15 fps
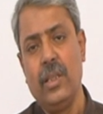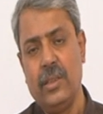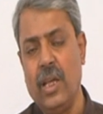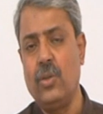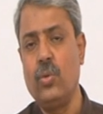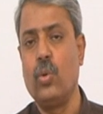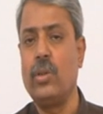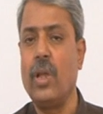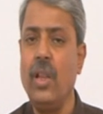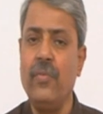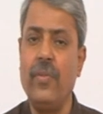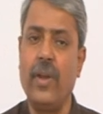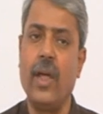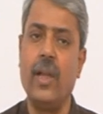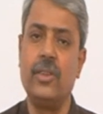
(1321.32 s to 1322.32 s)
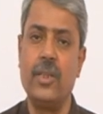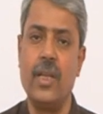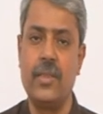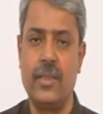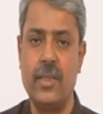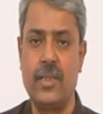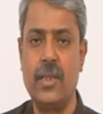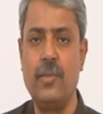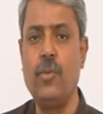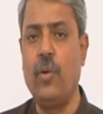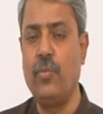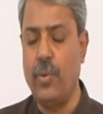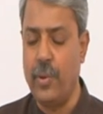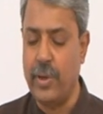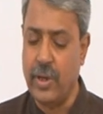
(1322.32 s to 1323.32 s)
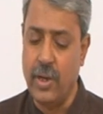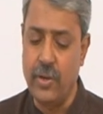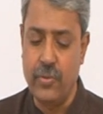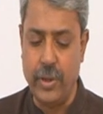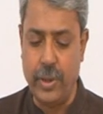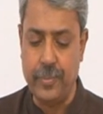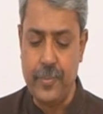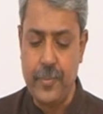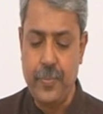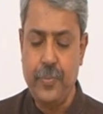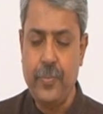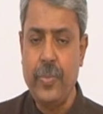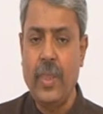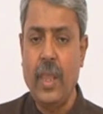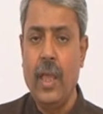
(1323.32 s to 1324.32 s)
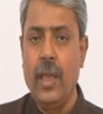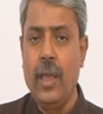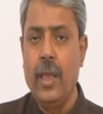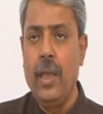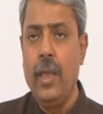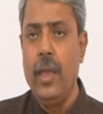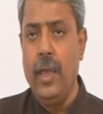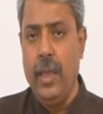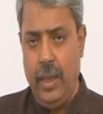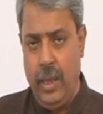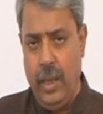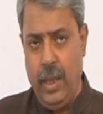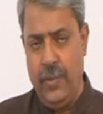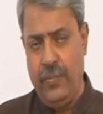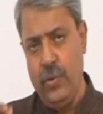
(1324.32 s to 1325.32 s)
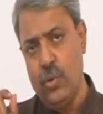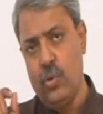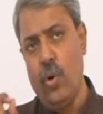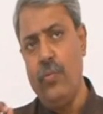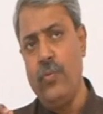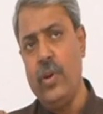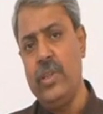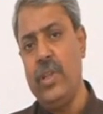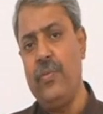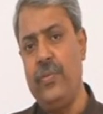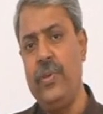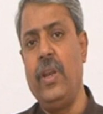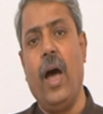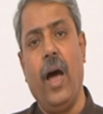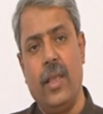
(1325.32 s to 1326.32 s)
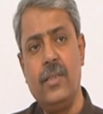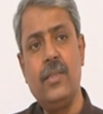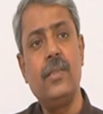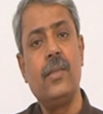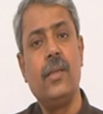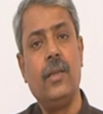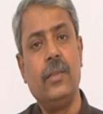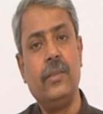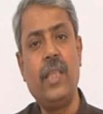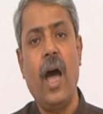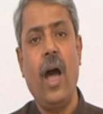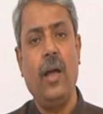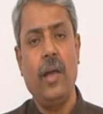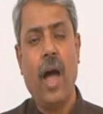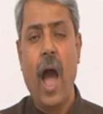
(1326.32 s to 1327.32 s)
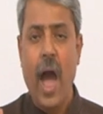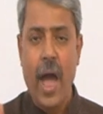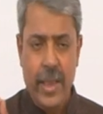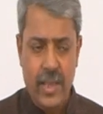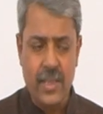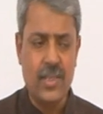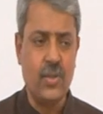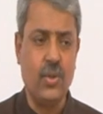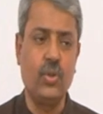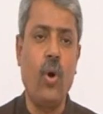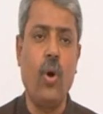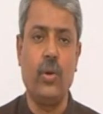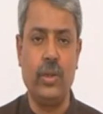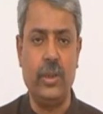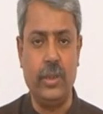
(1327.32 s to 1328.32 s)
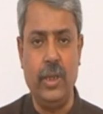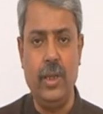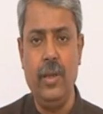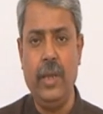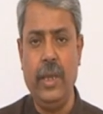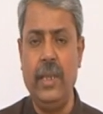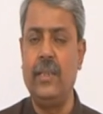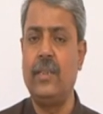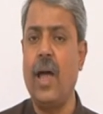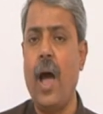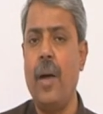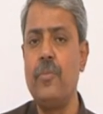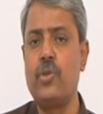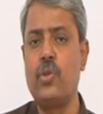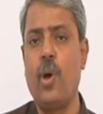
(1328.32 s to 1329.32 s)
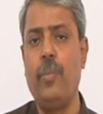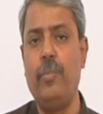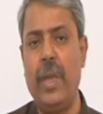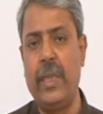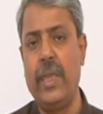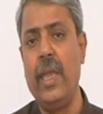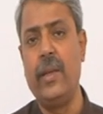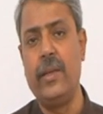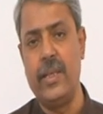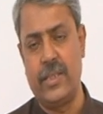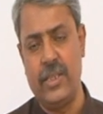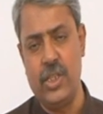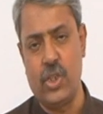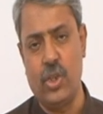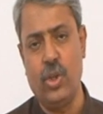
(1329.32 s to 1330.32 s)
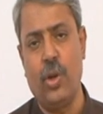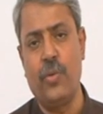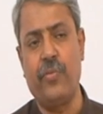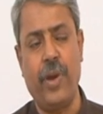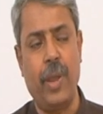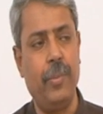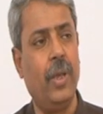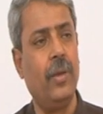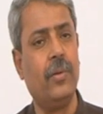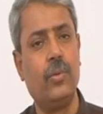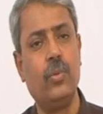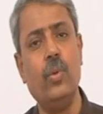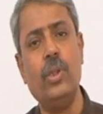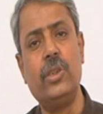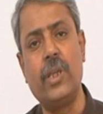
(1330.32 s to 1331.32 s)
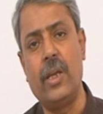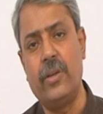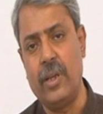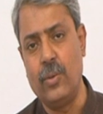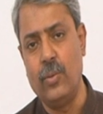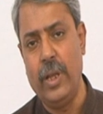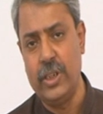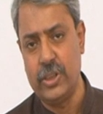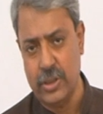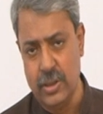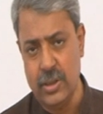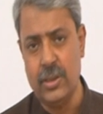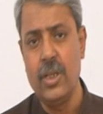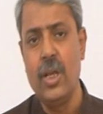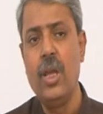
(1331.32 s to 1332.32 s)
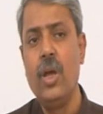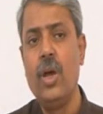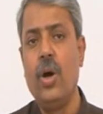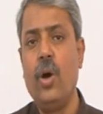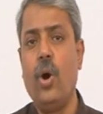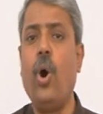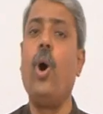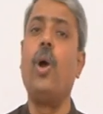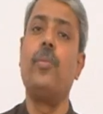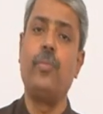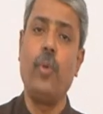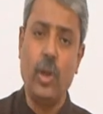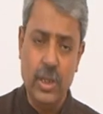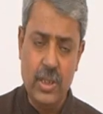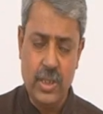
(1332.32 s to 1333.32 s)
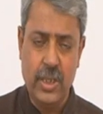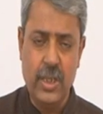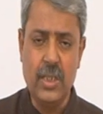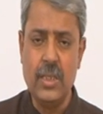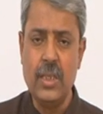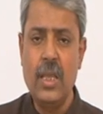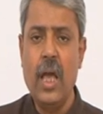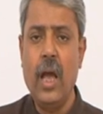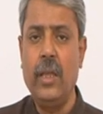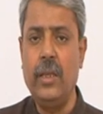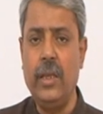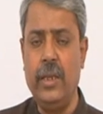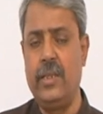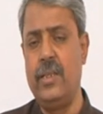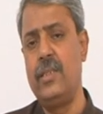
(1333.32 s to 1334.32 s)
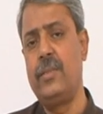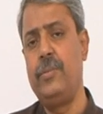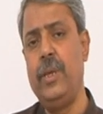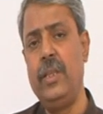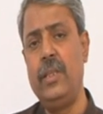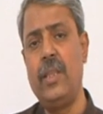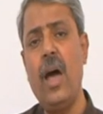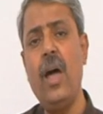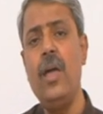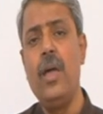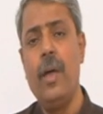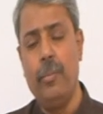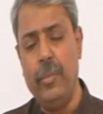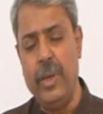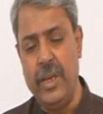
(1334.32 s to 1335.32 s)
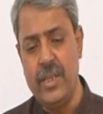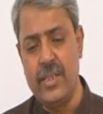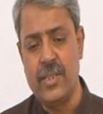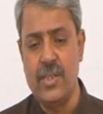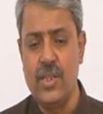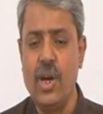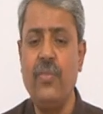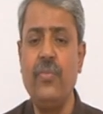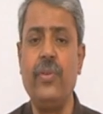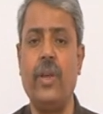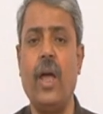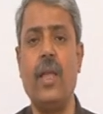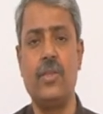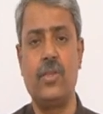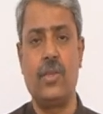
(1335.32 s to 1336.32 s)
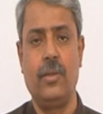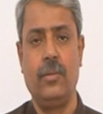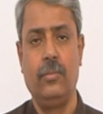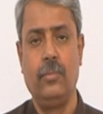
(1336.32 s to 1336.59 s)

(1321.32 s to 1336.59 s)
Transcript: the total financial system of our country. If you go for the finance, the highest authority in terms of making decision or framing rules and regulations or policies, it is been the Ministry of Finance.